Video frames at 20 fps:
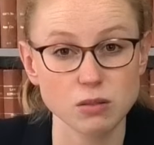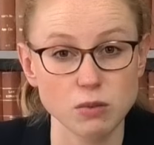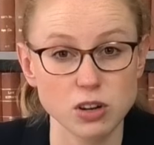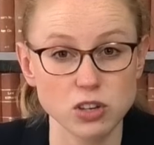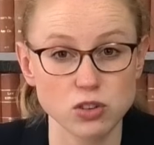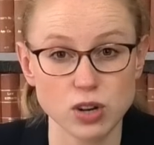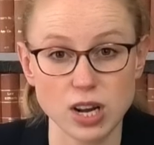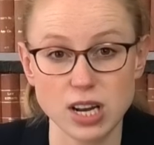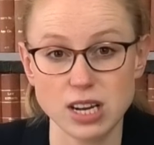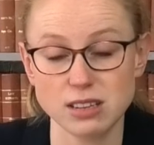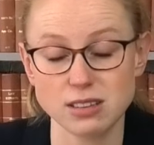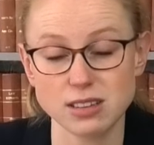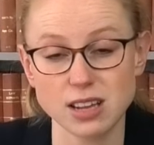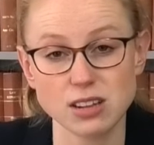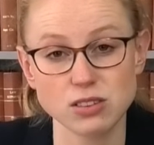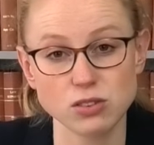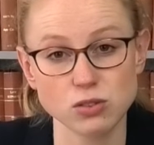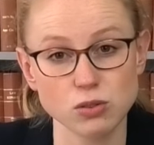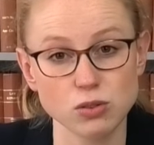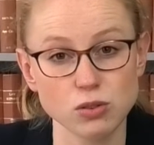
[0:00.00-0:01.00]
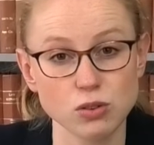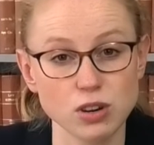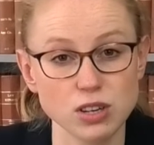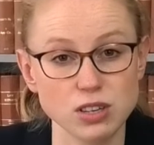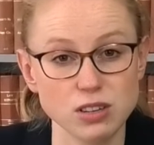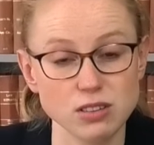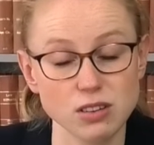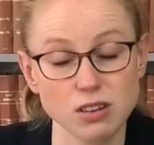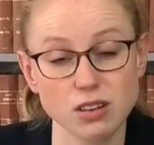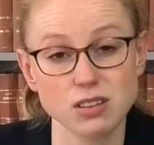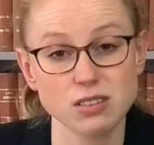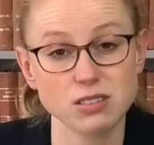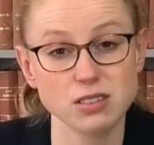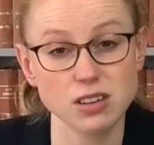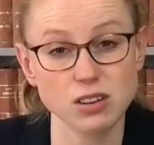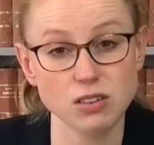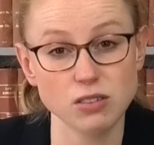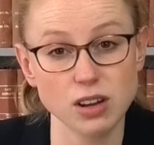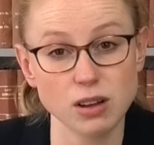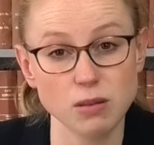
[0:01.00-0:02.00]
when trading standards authorities are
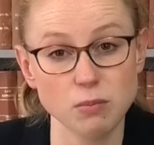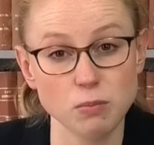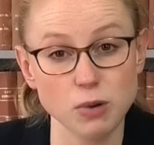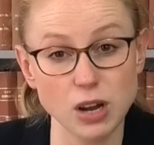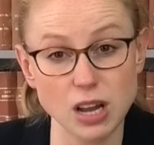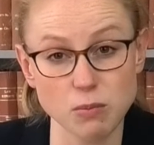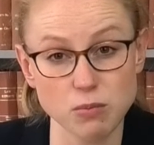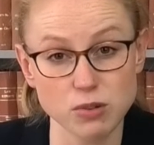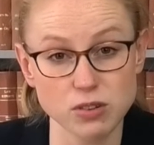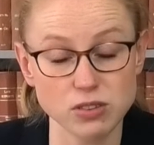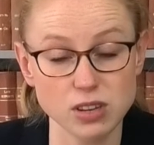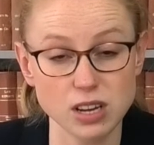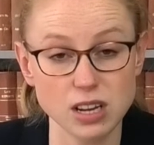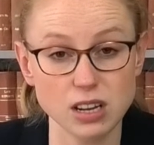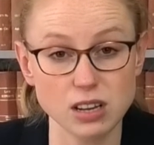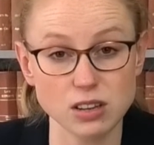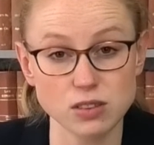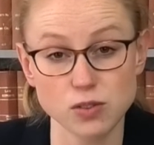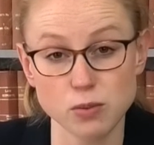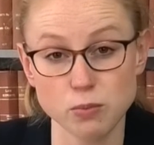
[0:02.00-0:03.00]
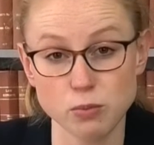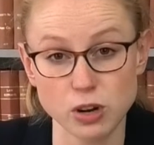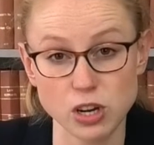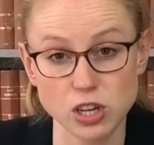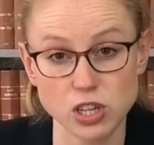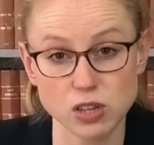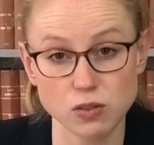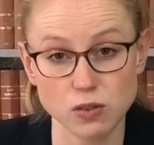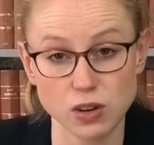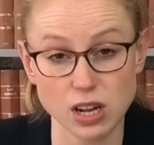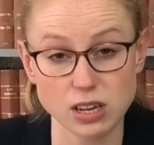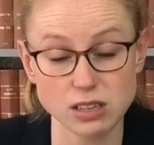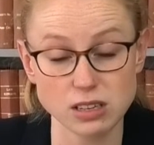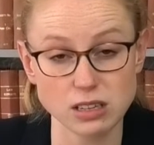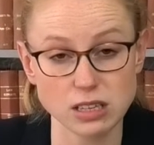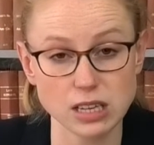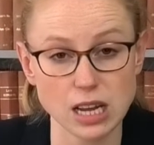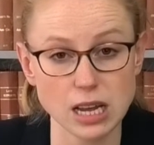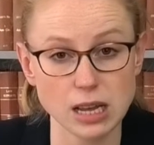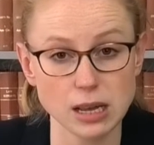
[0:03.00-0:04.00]
considering bringing proceedings for breach of an
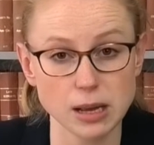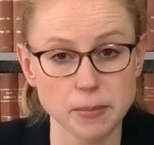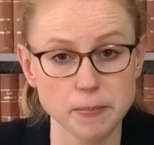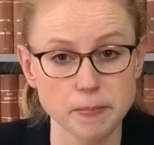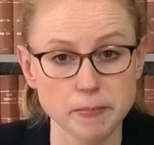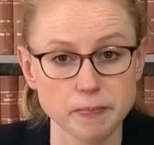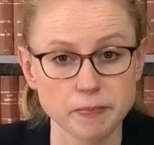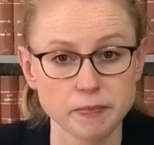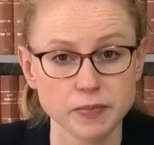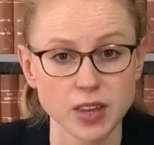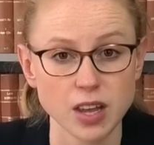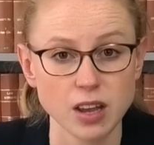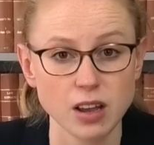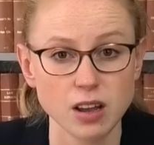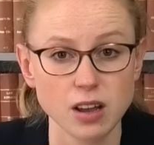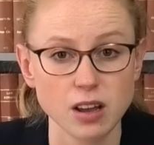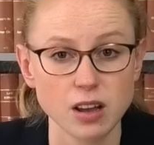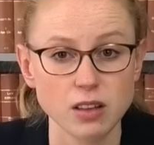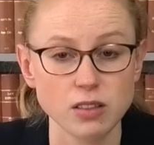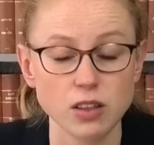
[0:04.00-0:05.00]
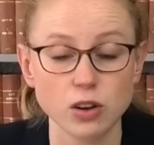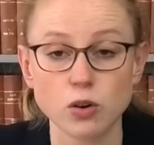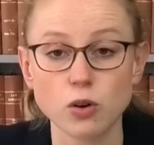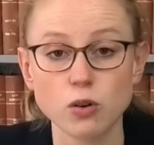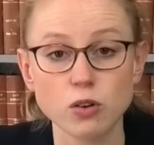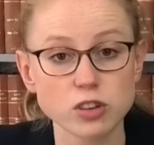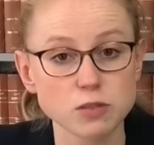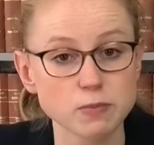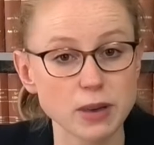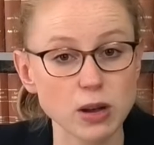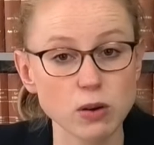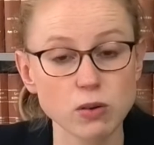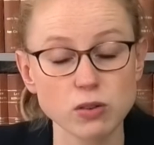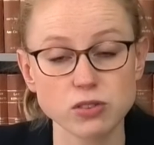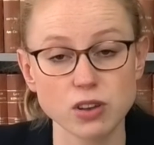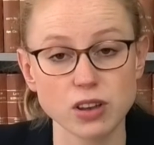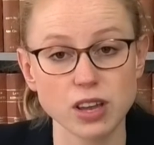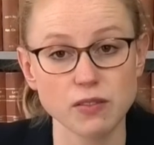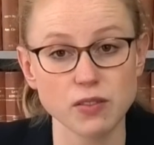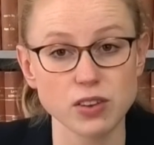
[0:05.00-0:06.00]
undertaking. The courts may
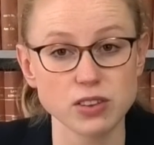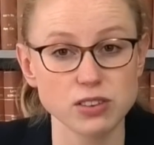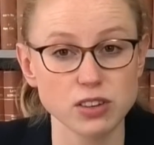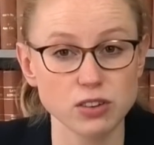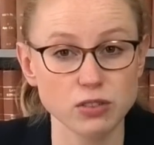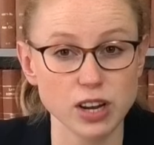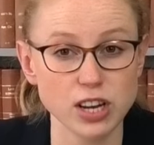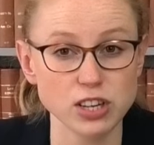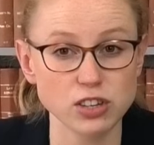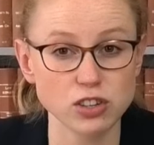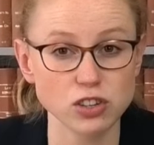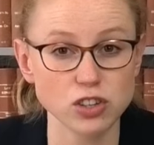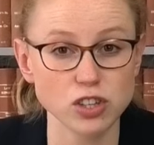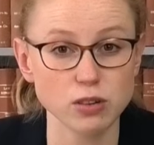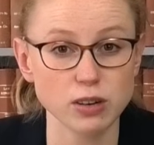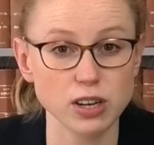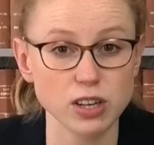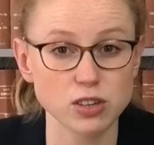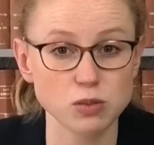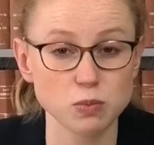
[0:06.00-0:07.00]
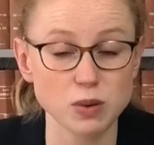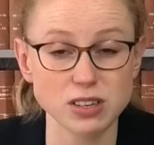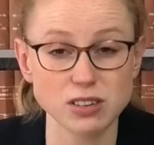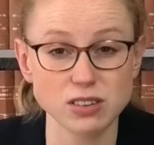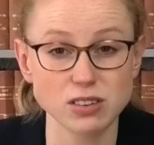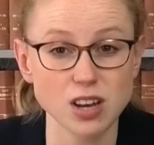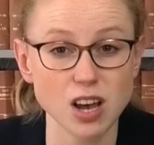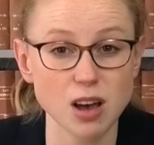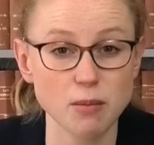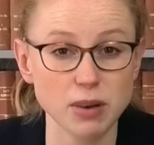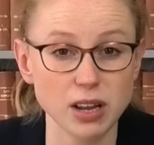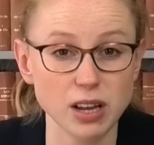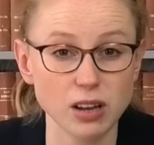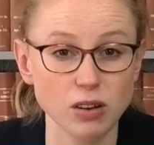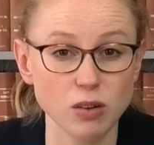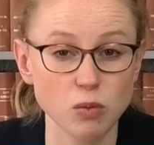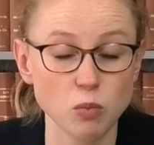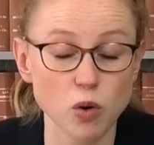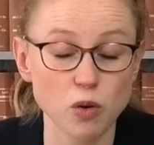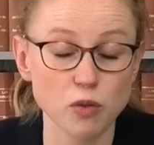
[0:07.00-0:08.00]
also give consideration to it when
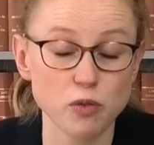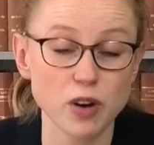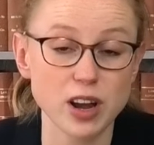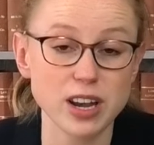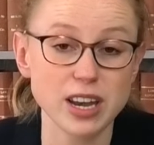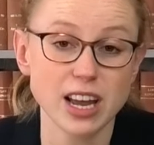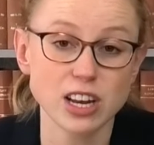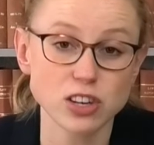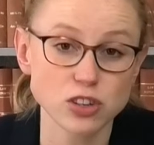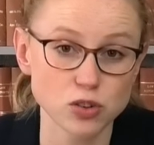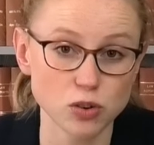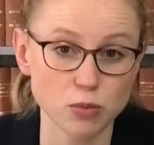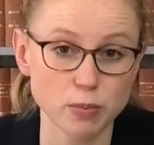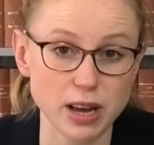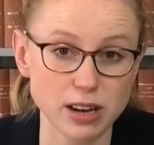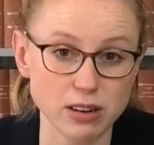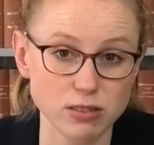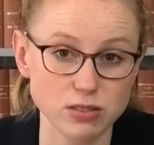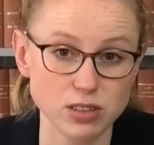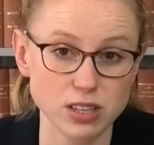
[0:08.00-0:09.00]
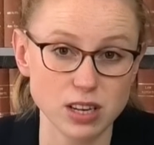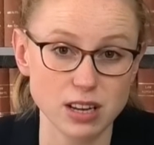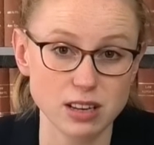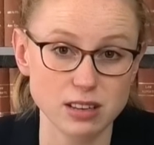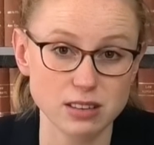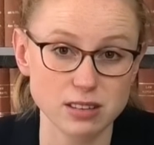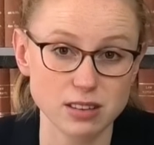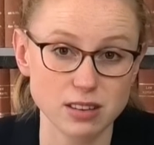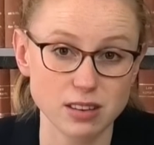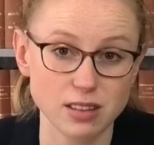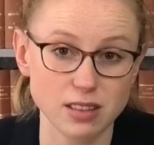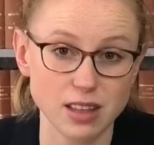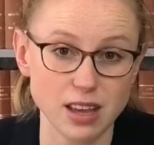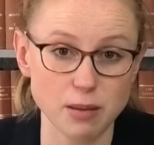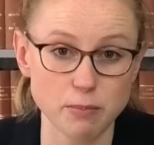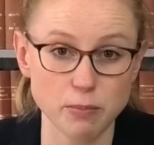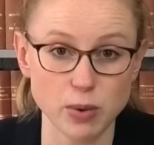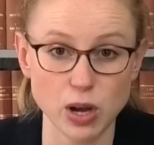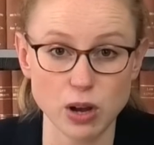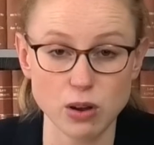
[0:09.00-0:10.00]
determining what financial penalties they
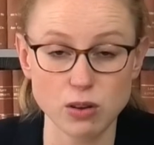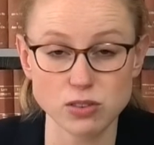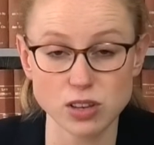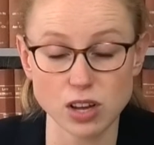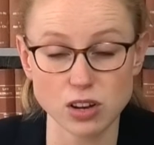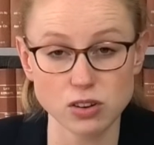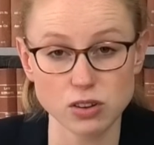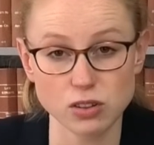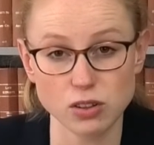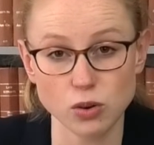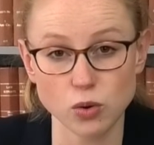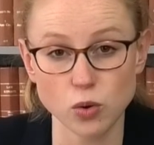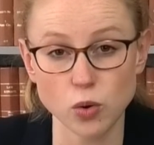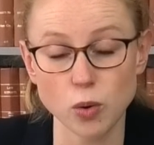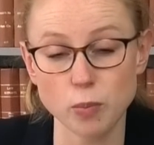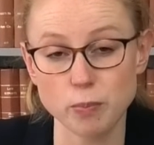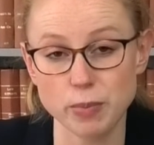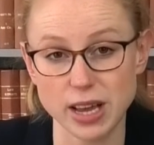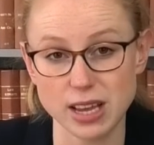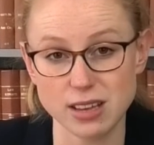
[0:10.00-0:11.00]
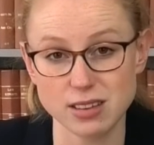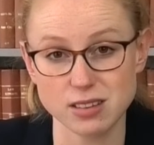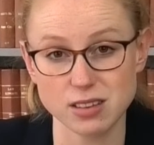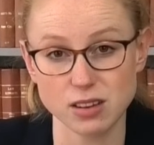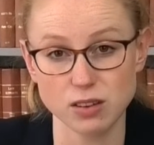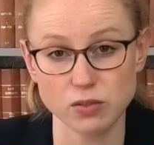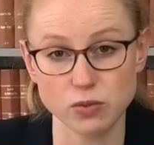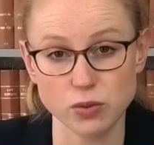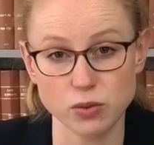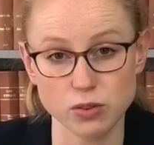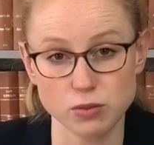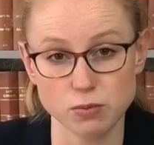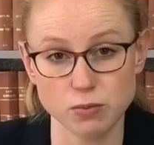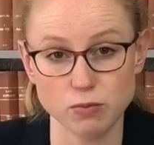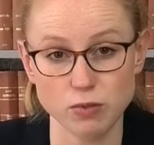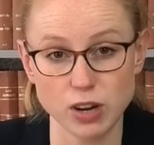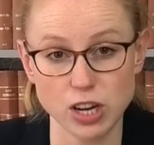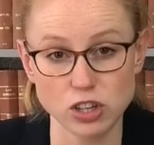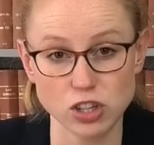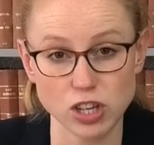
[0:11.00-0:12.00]
impose under the court-based
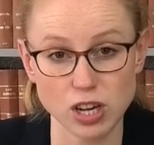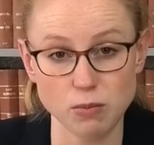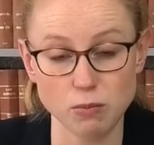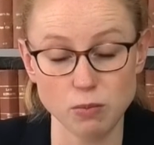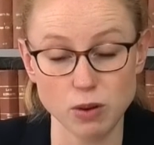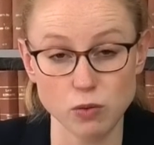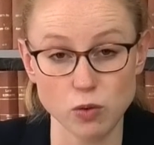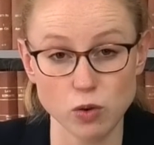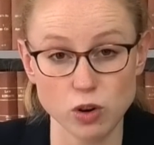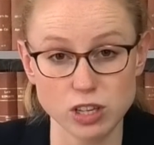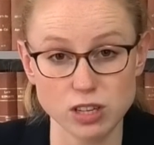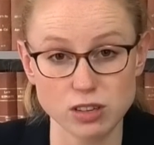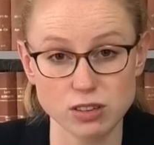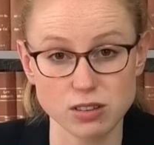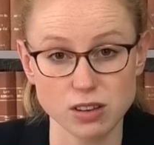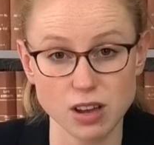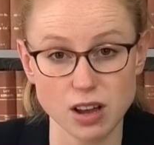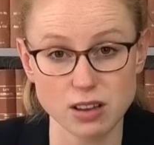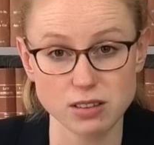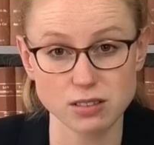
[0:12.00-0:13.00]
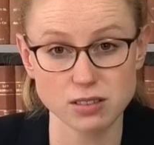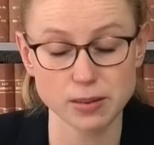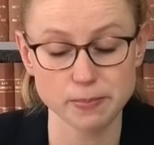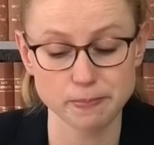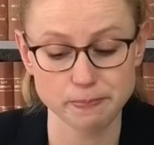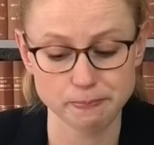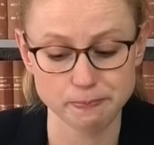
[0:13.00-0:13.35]
enforcement regime we've already discussed.